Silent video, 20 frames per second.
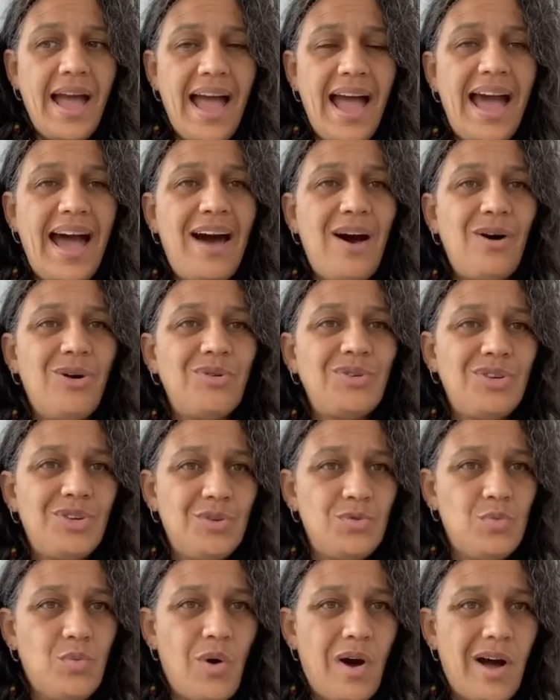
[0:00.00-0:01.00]
how
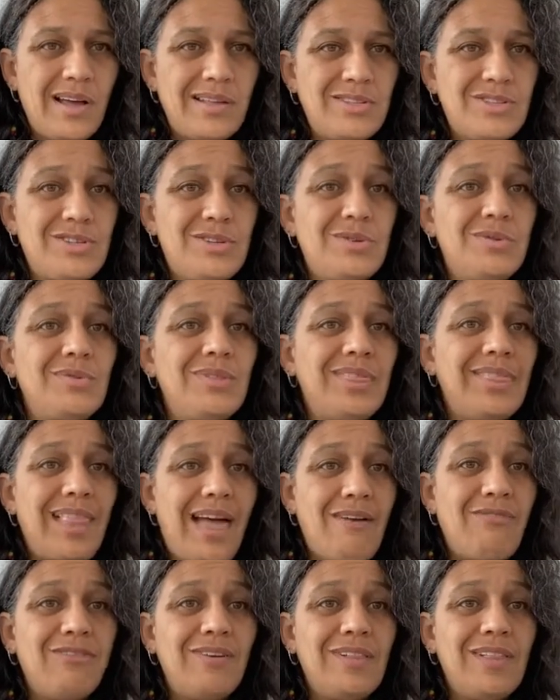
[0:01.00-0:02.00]
you want to
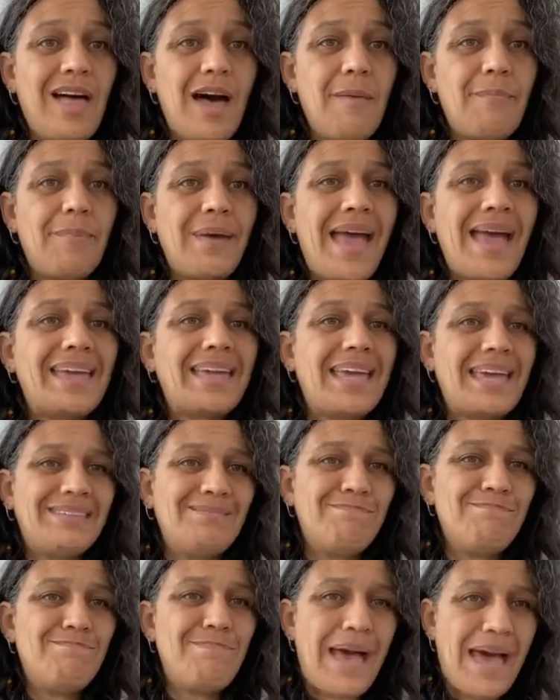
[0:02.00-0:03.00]
level up and
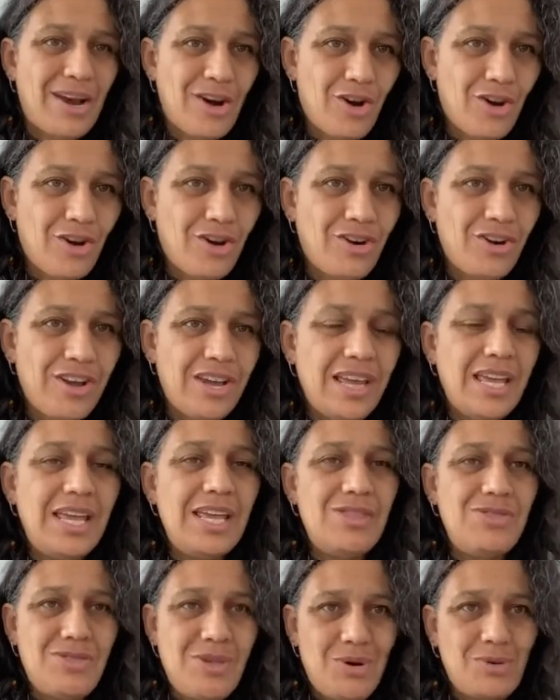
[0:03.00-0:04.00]
get better
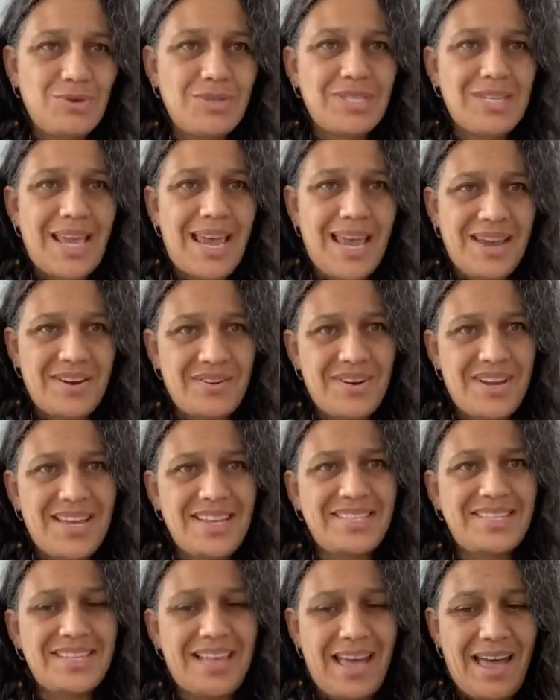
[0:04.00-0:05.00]
in those
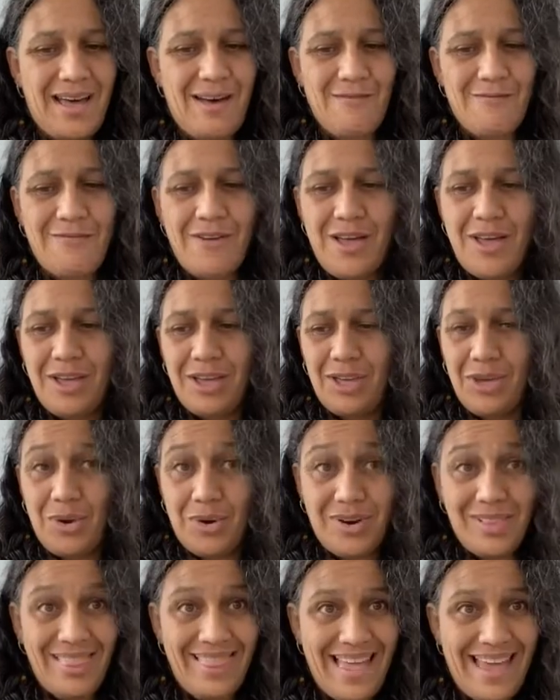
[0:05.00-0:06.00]
areas of
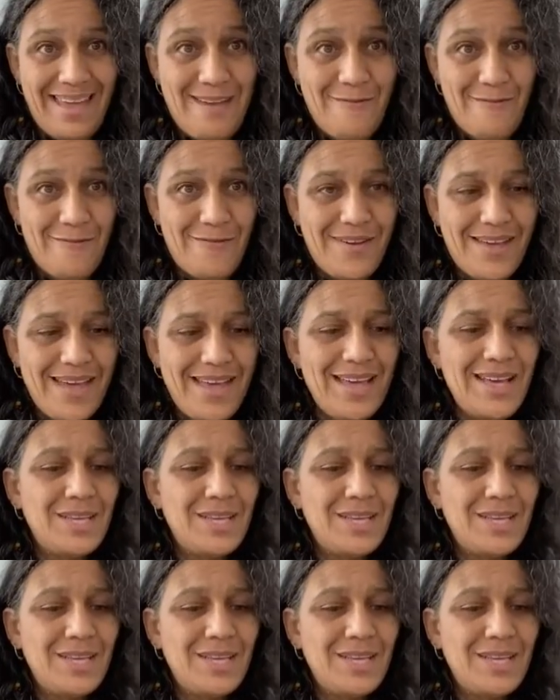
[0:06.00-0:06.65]
your life.